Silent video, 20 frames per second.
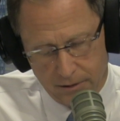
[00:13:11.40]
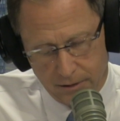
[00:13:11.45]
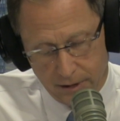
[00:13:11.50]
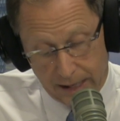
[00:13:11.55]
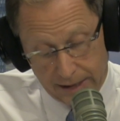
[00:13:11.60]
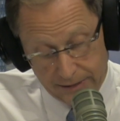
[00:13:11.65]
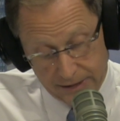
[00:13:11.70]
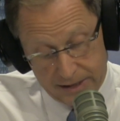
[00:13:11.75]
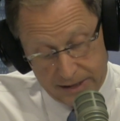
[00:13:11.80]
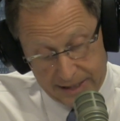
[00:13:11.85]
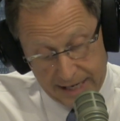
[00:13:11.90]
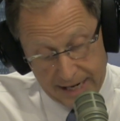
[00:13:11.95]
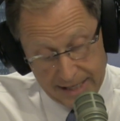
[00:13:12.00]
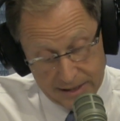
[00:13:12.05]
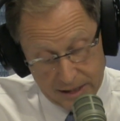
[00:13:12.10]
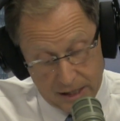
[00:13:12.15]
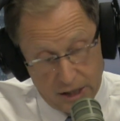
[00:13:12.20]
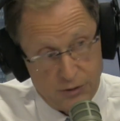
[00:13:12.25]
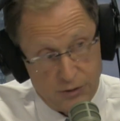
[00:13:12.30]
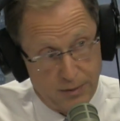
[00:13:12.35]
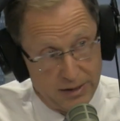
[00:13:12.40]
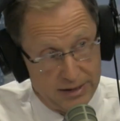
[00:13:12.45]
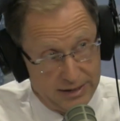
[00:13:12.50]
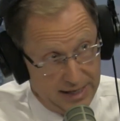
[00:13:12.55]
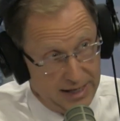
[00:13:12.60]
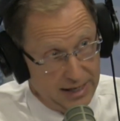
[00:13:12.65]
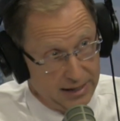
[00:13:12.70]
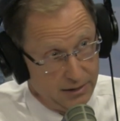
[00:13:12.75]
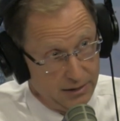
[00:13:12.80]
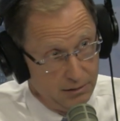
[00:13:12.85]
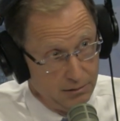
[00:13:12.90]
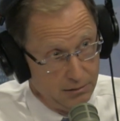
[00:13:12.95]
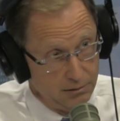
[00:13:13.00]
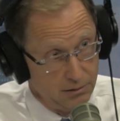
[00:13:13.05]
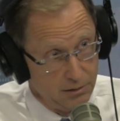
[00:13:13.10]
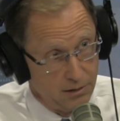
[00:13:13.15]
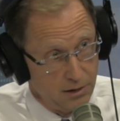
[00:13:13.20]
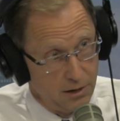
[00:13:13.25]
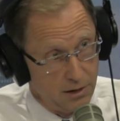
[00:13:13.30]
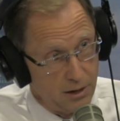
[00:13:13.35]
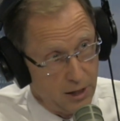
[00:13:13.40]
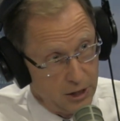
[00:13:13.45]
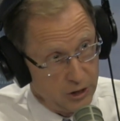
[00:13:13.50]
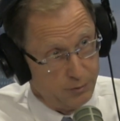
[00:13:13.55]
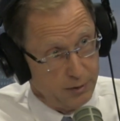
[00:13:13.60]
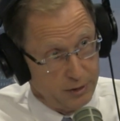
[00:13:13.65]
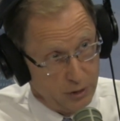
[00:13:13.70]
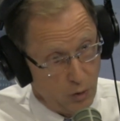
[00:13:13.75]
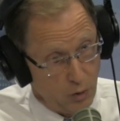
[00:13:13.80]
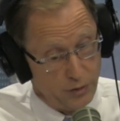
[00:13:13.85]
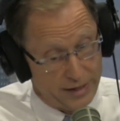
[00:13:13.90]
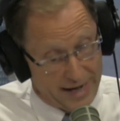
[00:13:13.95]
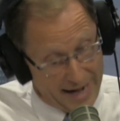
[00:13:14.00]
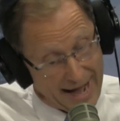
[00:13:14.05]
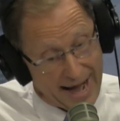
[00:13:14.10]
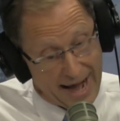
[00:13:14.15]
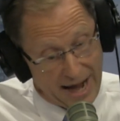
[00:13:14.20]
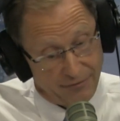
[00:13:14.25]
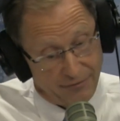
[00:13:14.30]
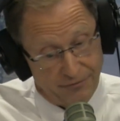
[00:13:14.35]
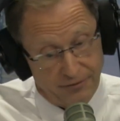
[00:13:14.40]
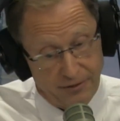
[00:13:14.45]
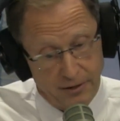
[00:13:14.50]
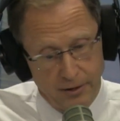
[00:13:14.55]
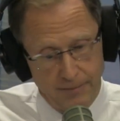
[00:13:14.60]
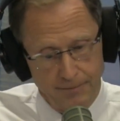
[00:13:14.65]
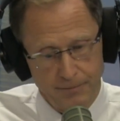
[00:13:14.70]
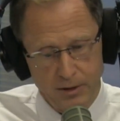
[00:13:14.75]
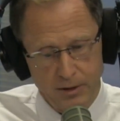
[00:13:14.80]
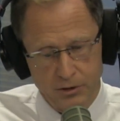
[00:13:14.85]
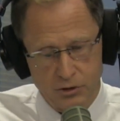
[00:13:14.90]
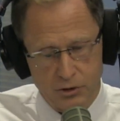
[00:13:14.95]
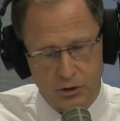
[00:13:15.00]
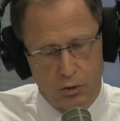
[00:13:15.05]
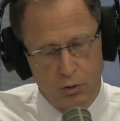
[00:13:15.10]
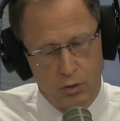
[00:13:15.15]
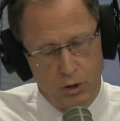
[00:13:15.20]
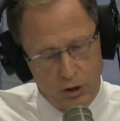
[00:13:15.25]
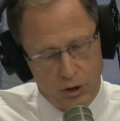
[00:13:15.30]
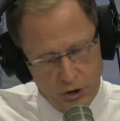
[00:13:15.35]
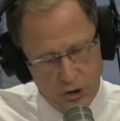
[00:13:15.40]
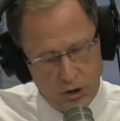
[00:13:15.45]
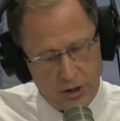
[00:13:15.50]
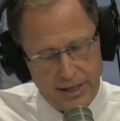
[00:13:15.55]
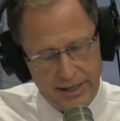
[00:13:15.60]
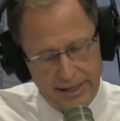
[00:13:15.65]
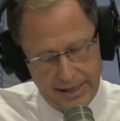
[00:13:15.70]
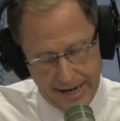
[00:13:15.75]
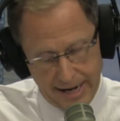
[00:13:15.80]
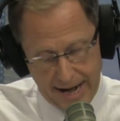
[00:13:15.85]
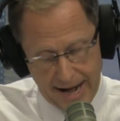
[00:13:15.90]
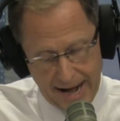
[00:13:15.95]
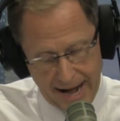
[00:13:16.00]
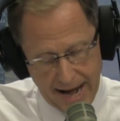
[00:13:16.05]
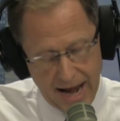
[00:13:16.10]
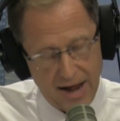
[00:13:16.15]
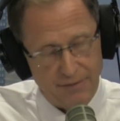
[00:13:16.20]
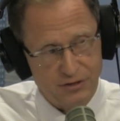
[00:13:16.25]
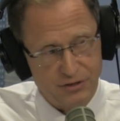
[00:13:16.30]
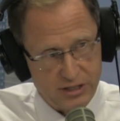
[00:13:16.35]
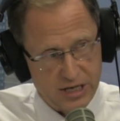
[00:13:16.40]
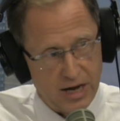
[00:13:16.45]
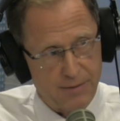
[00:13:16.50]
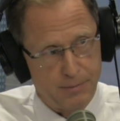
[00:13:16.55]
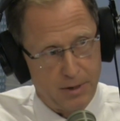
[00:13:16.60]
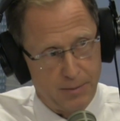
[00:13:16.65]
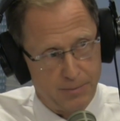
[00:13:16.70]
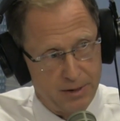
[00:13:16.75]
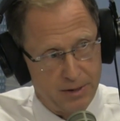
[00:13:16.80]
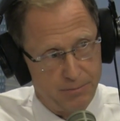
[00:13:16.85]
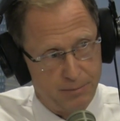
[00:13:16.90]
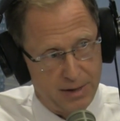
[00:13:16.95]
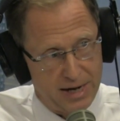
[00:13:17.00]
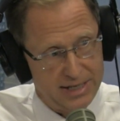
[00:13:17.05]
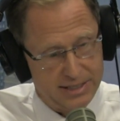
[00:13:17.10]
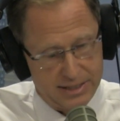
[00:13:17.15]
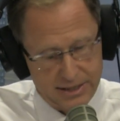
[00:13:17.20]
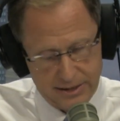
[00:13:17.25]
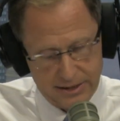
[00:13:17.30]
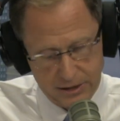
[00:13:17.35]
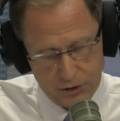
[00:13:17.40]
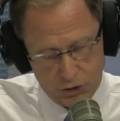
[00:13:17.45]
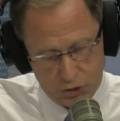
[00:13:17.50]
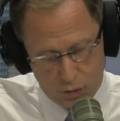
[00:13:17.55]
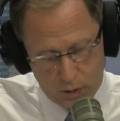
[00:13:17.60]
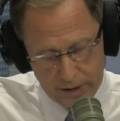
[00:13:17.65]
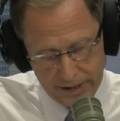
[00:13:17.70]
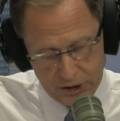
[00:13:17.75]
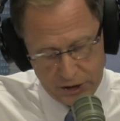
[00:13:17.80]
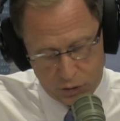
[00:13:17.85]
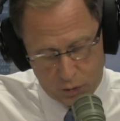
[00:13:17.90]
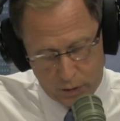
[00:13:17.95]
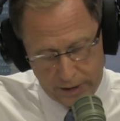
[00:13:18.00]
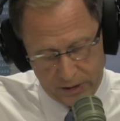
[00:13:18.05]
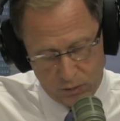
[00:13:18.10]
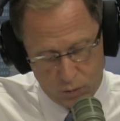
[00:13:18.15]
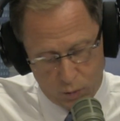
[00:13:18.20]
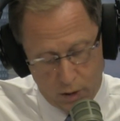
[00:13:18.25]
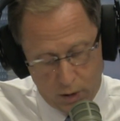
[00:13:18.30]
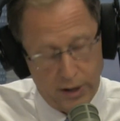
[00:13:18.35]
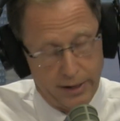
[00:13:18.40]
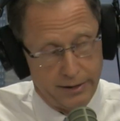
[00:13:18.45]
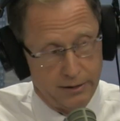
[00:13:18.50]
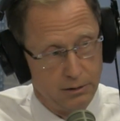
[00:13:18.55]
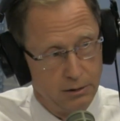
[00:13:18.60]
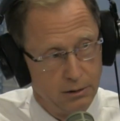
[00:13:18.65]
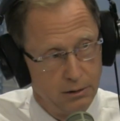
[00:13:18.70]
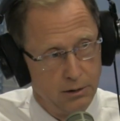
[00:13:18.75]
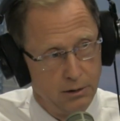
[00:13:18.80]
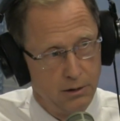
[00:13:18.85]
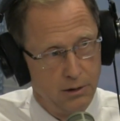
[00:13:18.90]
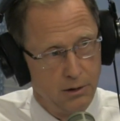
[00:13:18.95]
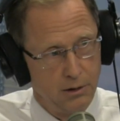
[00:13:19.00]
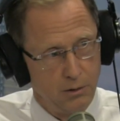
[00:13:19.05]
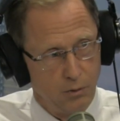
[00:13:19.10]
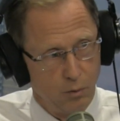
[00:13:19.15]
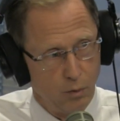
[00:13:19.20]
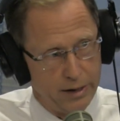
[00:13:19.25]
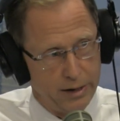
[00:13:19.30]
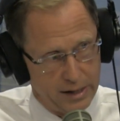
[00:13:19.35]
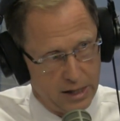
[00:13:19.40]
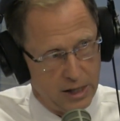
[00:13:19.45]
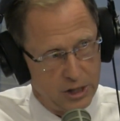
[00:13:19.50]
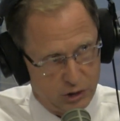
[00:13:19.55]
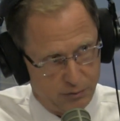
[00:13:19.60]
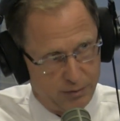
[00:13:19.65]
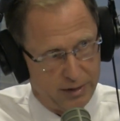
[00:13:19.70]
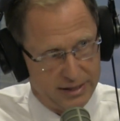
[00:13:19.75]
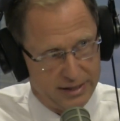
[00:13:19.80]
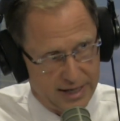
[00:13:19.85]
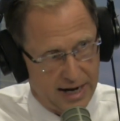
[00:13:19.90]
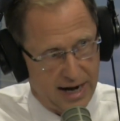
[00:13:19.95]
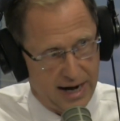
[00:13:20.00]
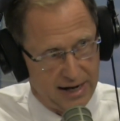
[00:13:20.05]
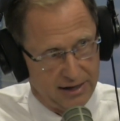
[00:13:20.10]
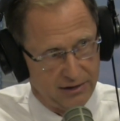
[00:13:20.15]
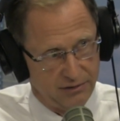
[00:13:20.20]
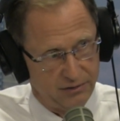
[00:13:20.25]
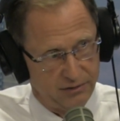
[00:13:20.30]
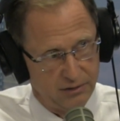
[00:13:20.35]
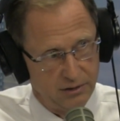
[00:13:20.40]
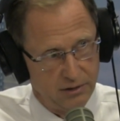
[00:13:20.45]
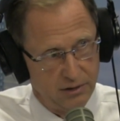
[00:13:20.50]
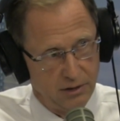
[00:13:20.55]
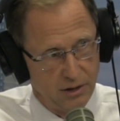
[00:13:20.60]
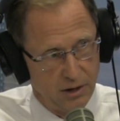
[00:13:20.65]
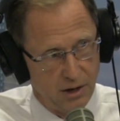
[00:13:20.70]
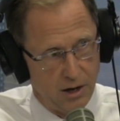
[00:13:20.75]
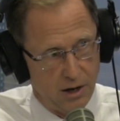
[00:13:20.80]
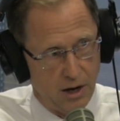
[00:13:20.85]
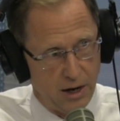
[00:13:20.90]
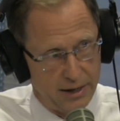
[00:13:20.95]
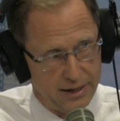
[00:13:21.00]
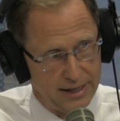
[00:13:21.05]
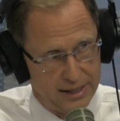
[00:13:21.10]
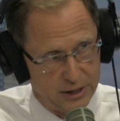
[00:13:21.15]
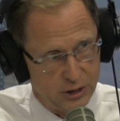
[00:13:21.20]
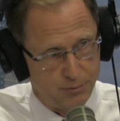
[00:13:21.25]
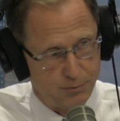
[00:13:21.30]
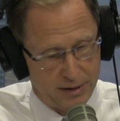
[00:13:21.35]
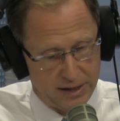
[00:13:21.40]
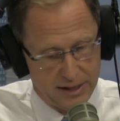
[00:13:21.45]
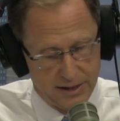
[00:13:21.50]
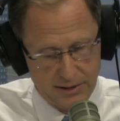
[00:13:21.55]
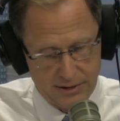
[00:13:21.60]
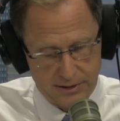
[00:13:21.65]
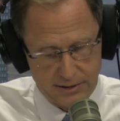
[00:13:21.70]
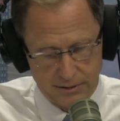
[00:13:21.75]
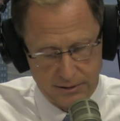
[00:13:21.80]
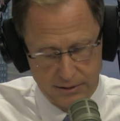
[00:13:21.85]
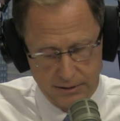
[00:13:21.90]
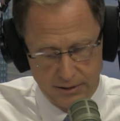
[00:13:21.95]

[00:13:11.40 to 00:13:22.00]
In this case, husband did. Husband owned half. So you're going to get a half step up in basis in 2021 when husband dies on his piece.